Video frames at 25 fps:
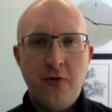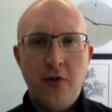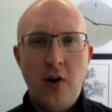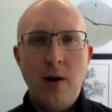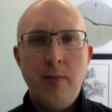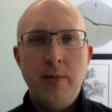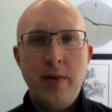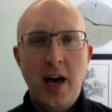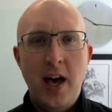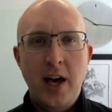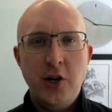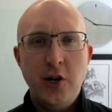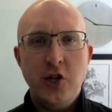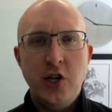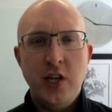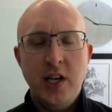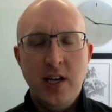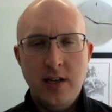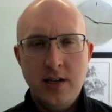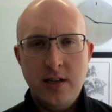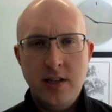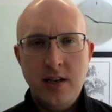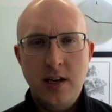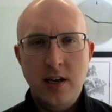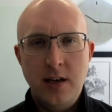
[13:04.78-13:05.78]
from that
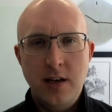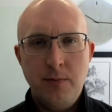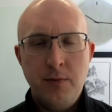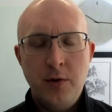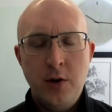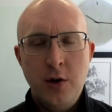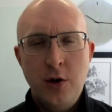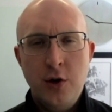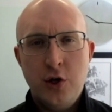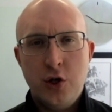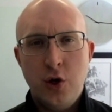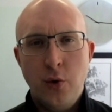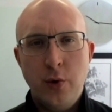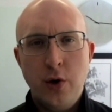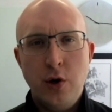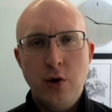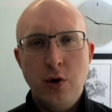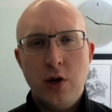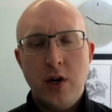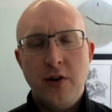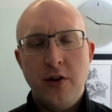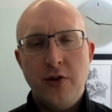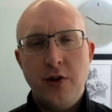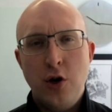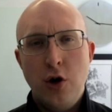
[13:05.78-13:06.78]
G&T. So when you
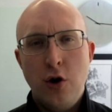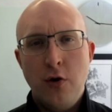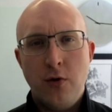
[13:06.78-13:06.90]
look at the